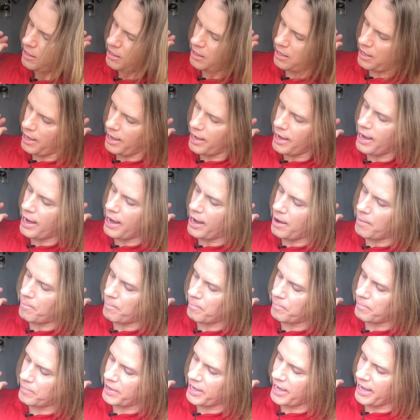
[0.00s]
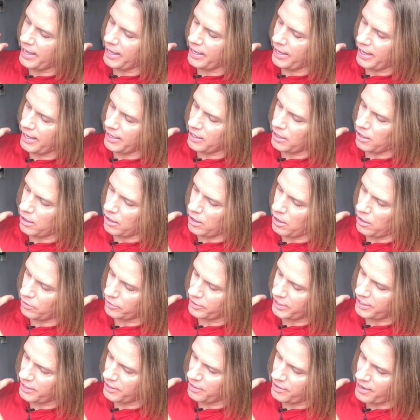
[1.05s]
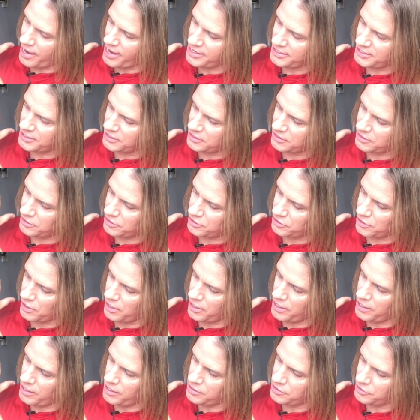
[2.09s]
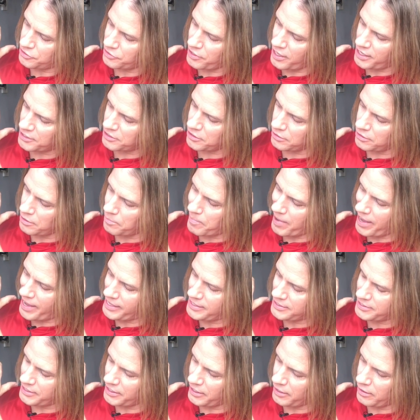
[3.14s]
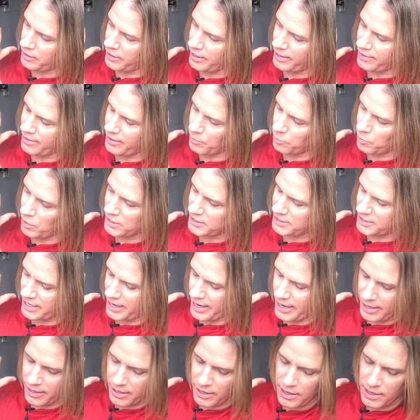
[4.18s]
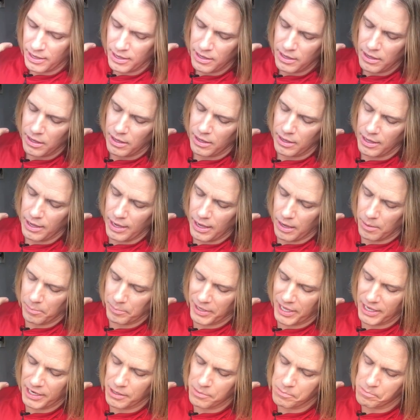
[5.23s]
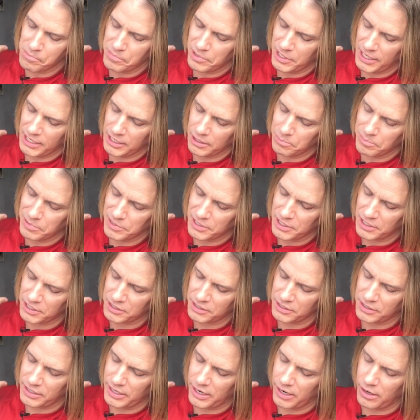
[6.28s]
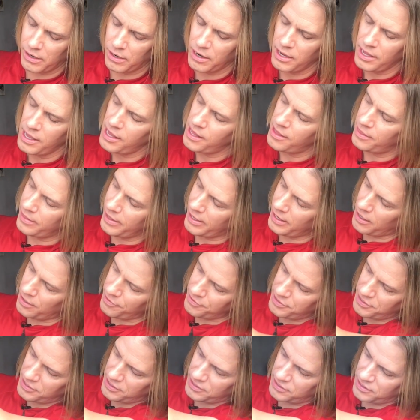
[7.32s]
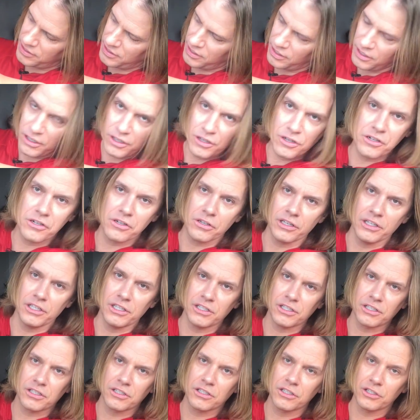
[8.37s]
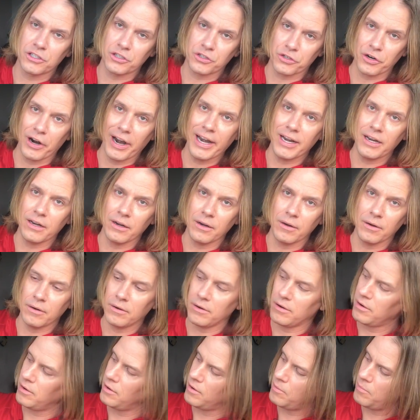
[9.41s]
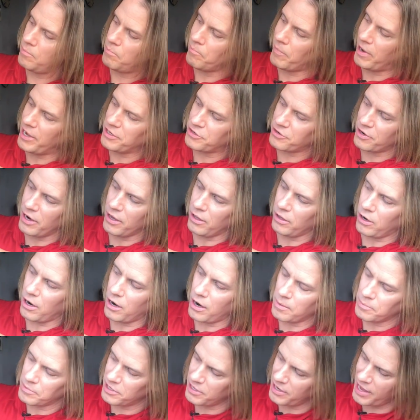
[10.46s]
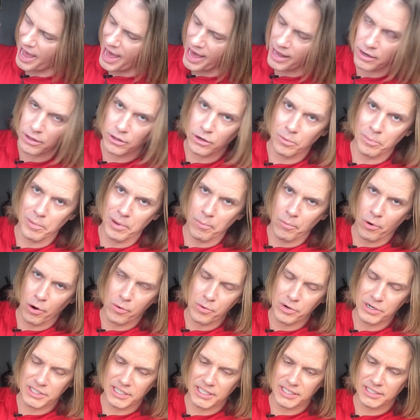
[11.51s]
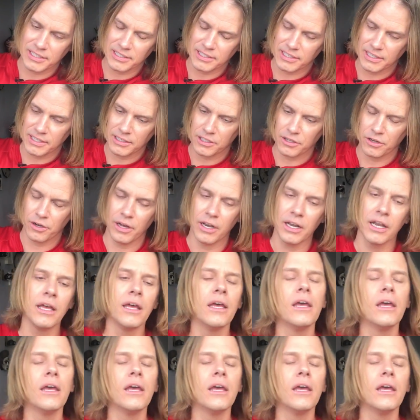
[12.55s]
and I'll get a nice stretch on the bands here. And then once I get them into position there, then I'll usually just straighten my trail arm to add a little bit more resistance into it.